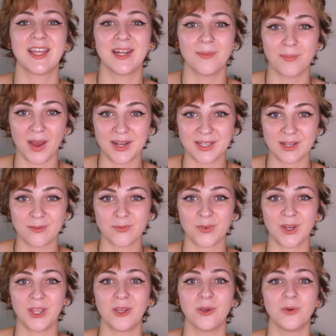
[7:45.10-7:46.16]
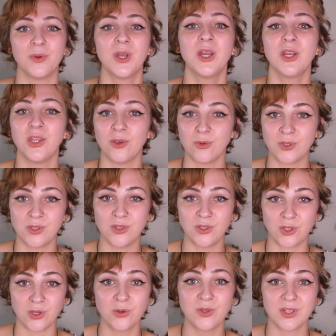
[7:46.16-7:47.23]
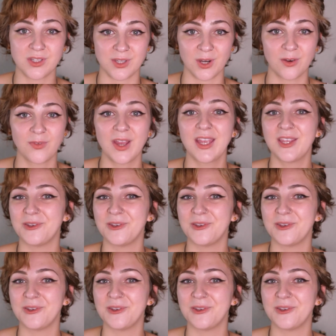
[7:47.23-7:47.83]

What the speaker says: and abundant for you. You do deserve it.